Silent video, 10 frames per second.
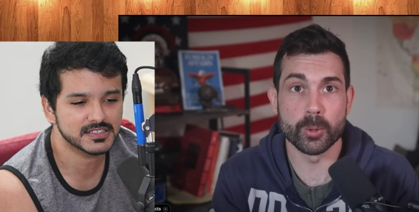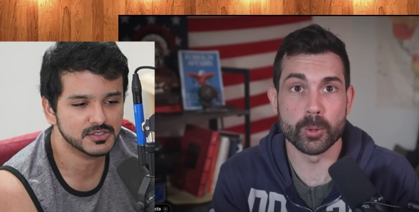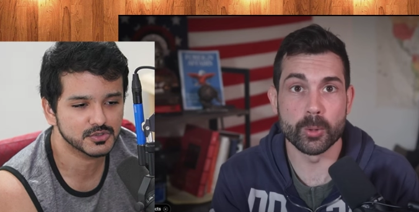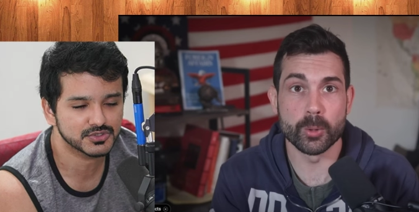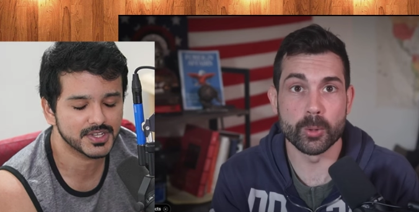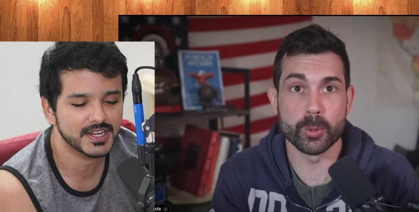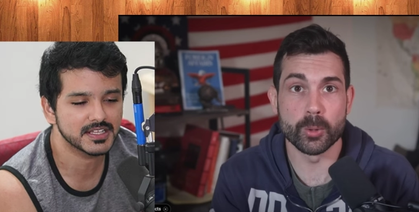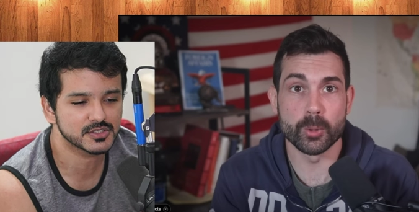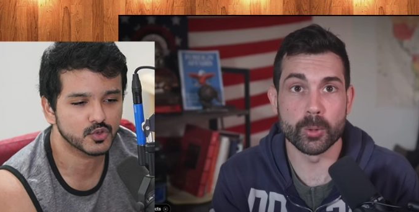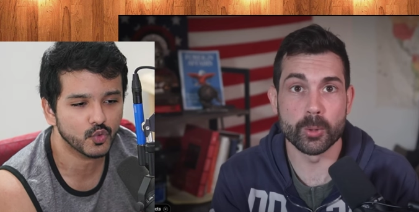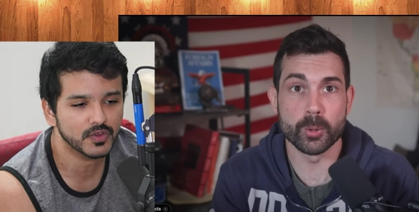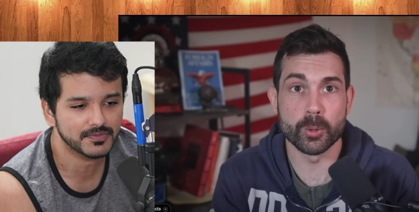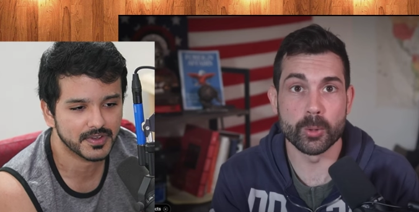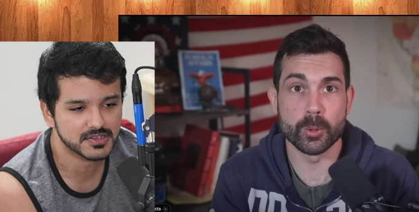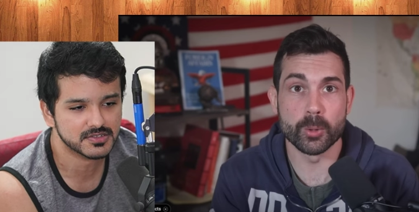Speaker 1: has nukes. China is growing
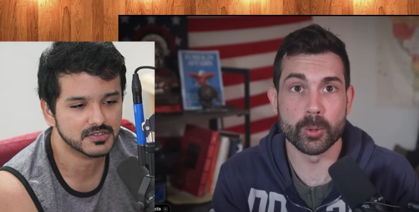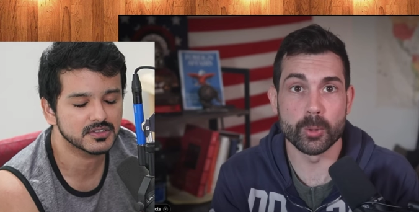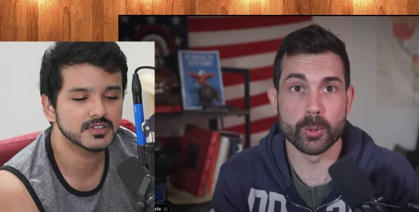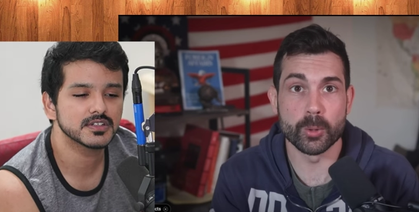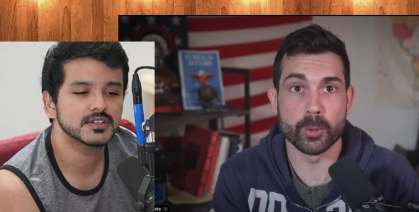faster.